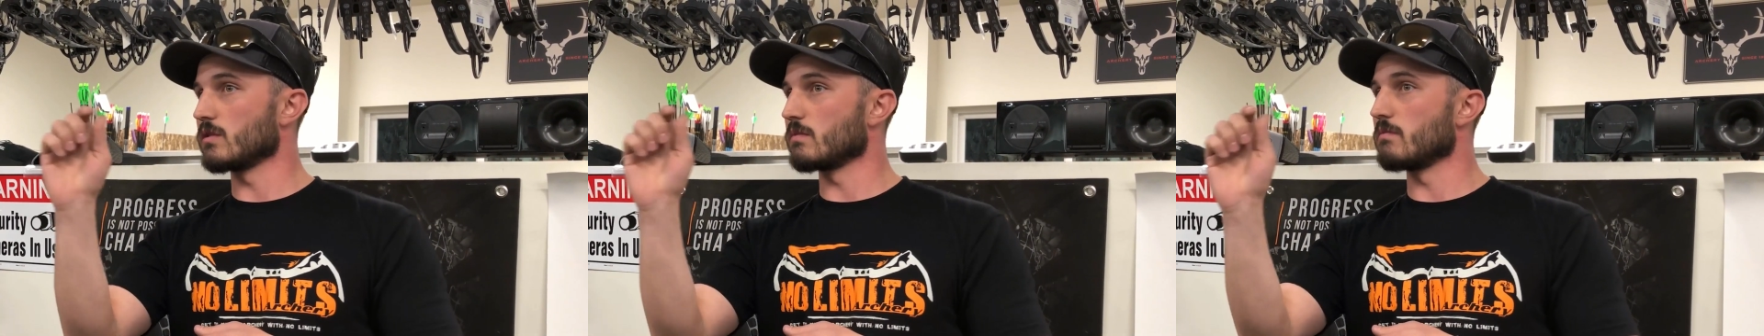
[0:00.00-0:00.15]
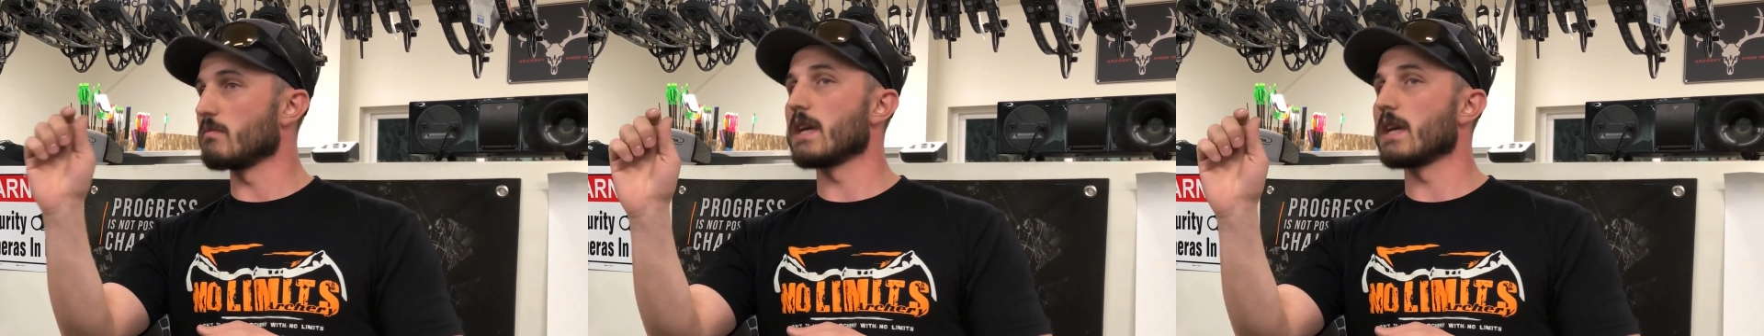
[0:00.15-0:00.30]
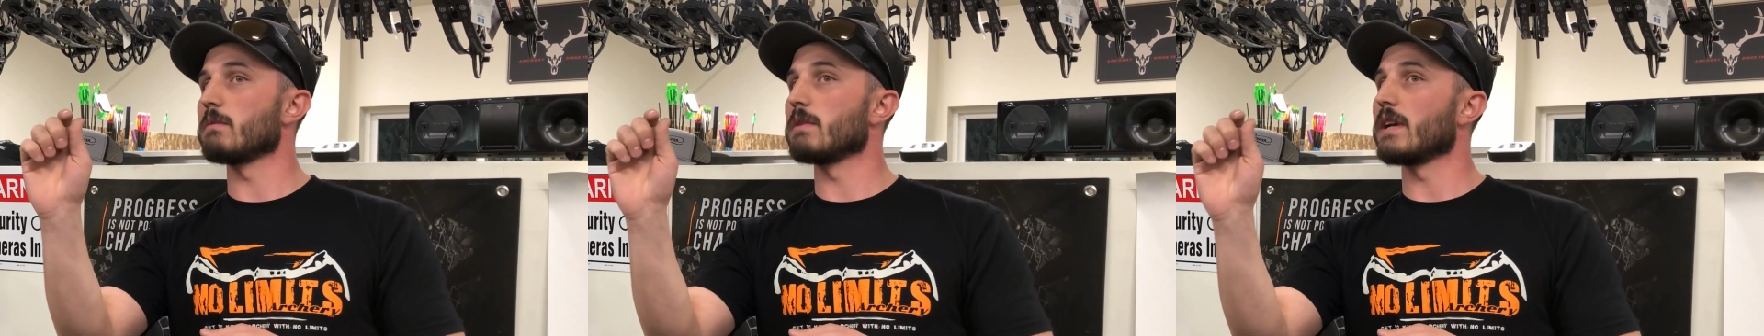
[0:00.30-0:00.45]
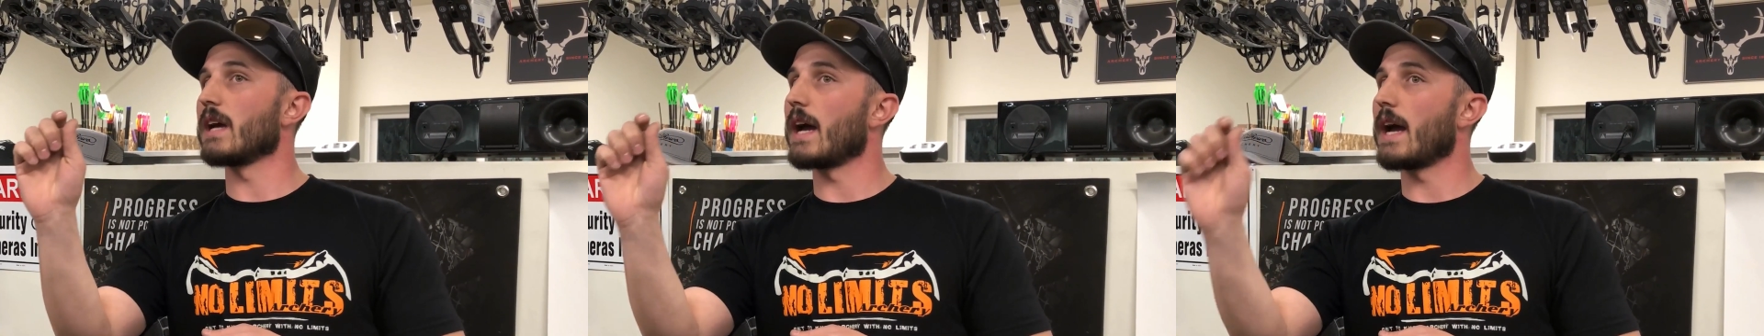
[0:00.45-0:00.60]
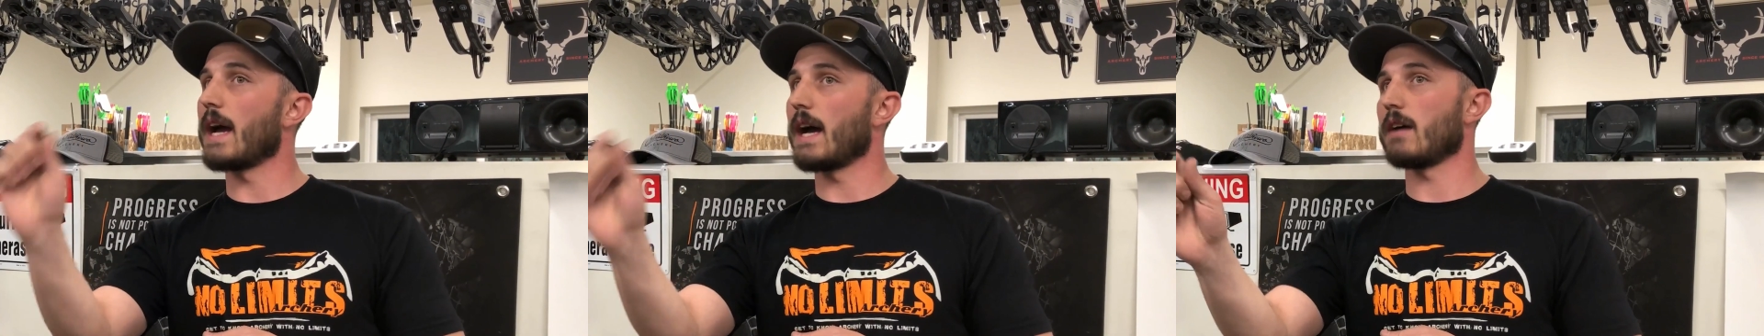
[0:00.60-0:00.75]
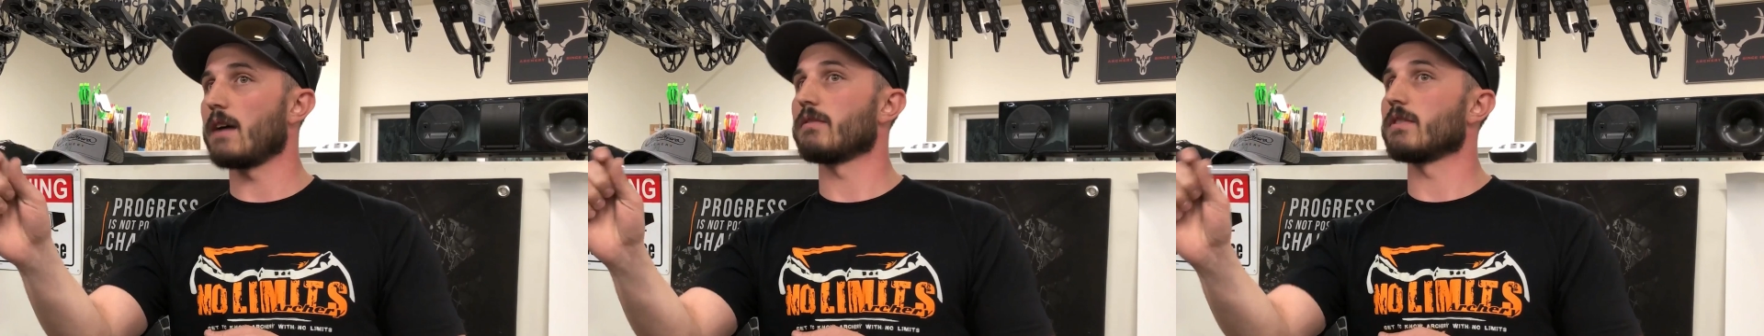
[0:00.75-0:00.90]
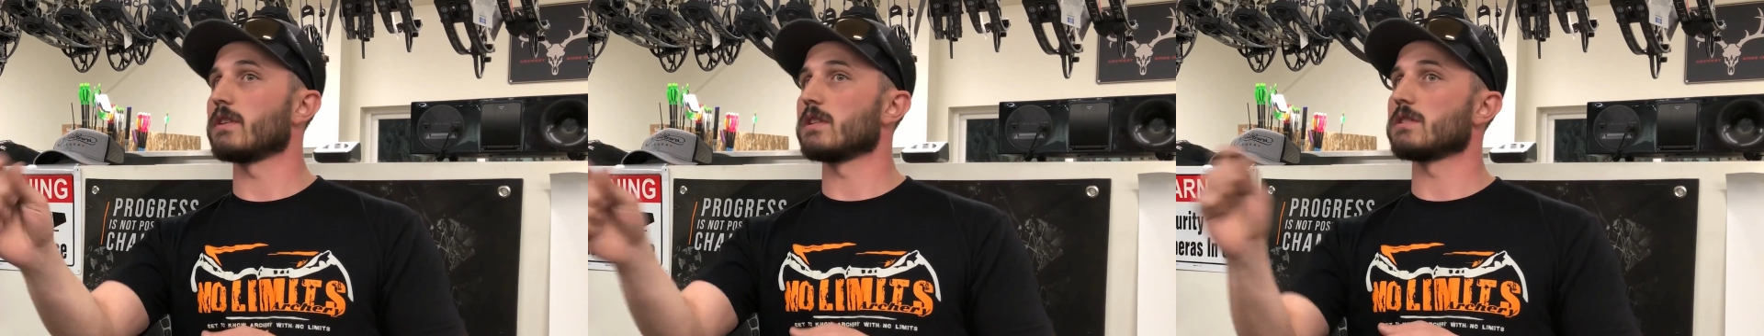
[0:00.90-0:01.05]
maybe a
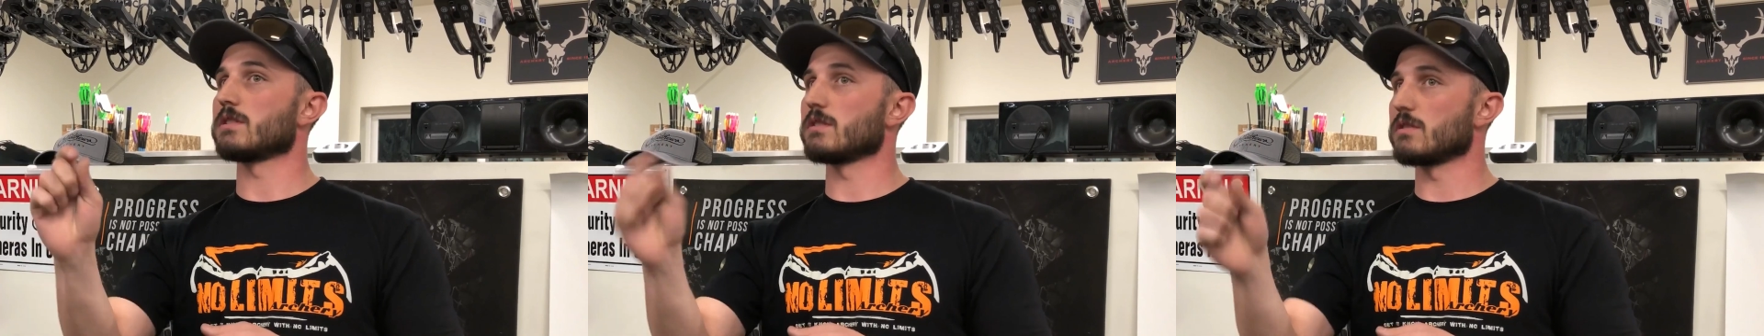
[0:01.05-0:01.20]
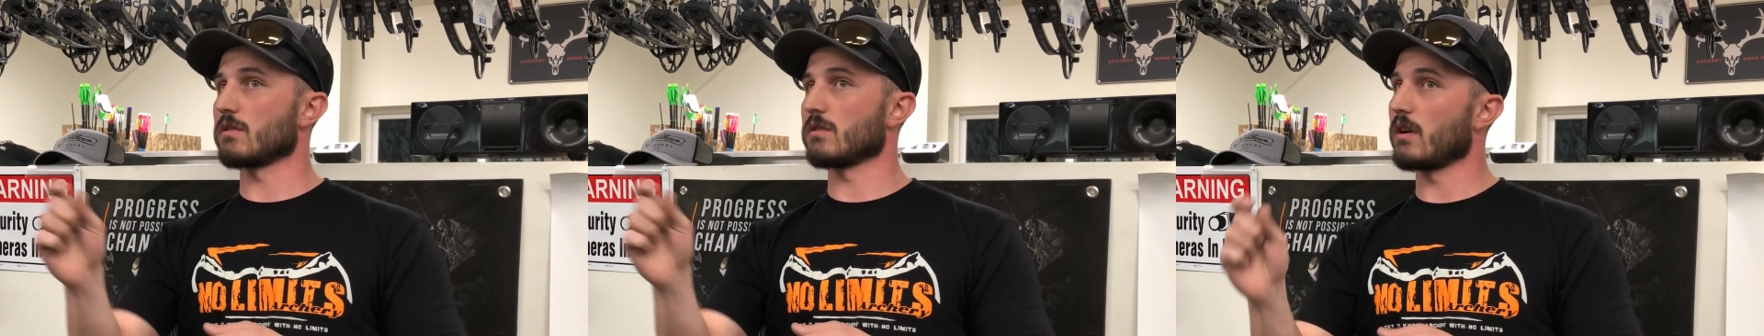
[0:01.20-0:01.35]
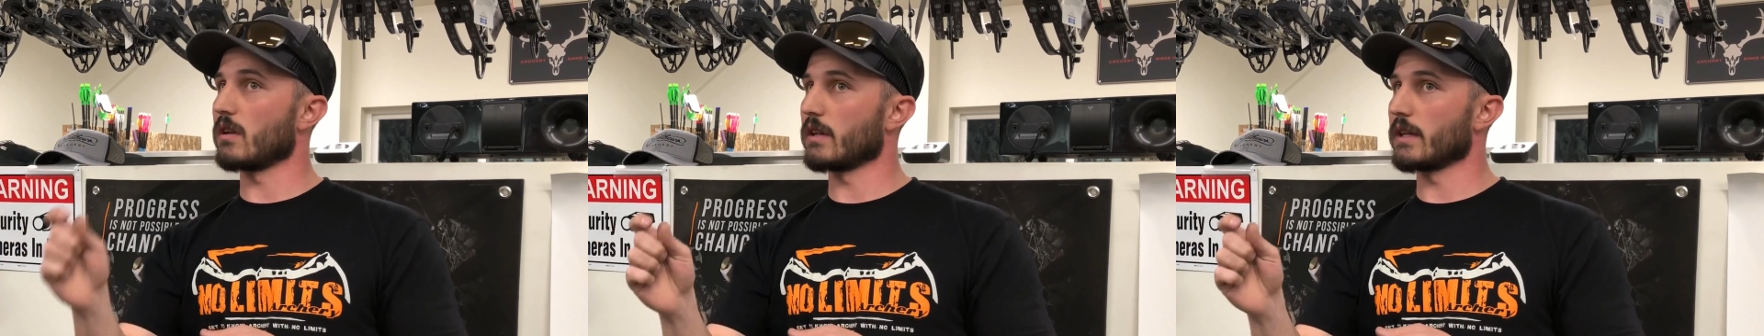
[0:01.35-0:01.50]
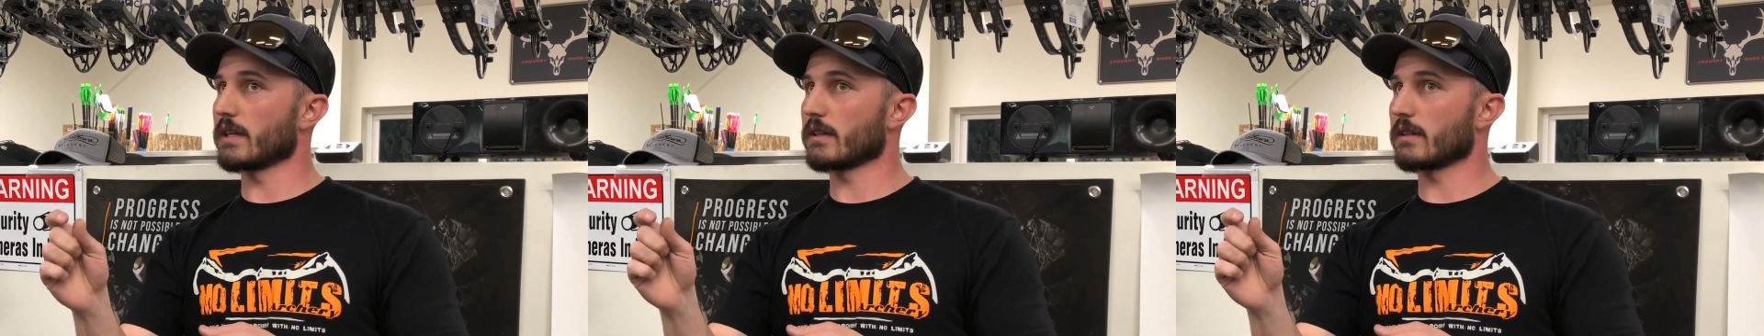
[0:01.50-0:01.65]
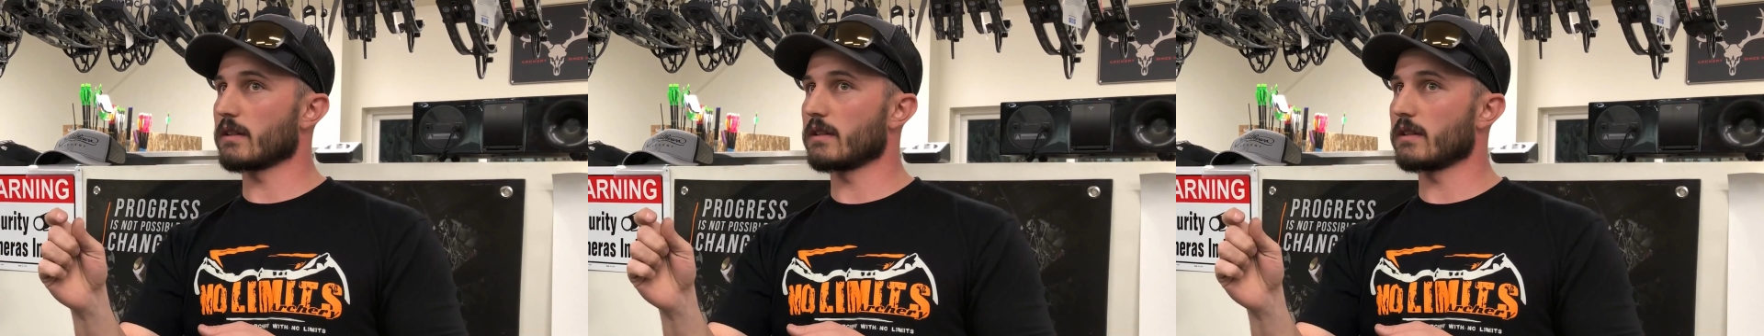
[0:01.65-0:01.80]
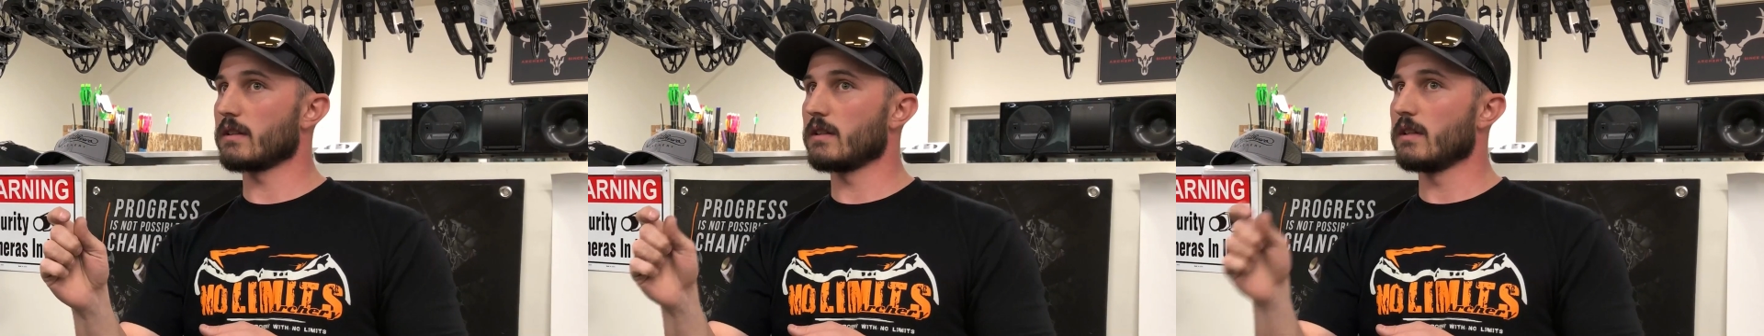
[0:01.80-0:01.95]
half an inch of draw length.